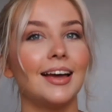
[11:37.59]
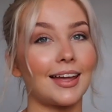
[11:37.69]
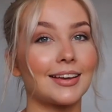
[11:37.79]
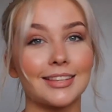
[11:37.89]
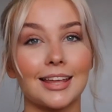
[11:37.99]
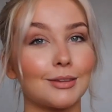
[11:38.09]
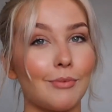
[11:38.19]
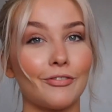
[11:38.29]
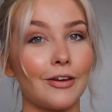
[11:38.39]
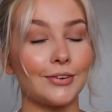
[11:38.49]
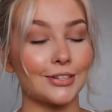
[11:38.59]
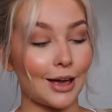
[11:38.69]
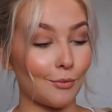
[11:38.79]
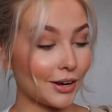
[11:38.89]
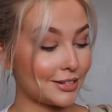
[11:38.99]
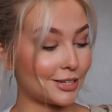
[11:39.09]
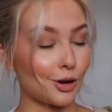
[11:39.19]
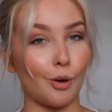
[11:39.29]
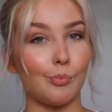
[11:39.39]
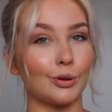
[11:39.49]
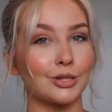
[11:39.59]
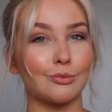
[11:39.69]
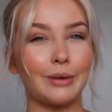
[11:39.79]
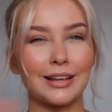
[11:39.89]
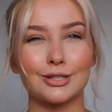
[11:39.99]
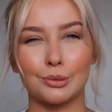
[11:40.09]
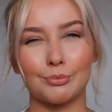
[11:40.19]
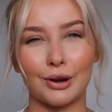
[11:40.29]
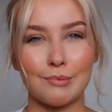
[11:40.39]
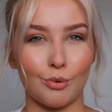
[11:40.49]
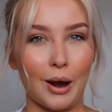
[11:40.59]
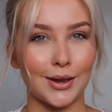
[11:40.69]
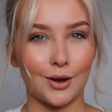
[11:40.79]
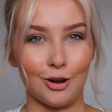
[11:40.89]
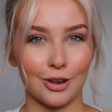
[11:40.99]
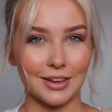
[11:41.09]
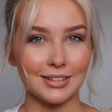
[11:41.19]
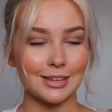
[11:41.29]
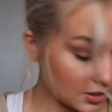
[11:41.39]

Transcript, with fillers: Like I said, they're my favourites. I wanted to stock up on some like summery bright colours.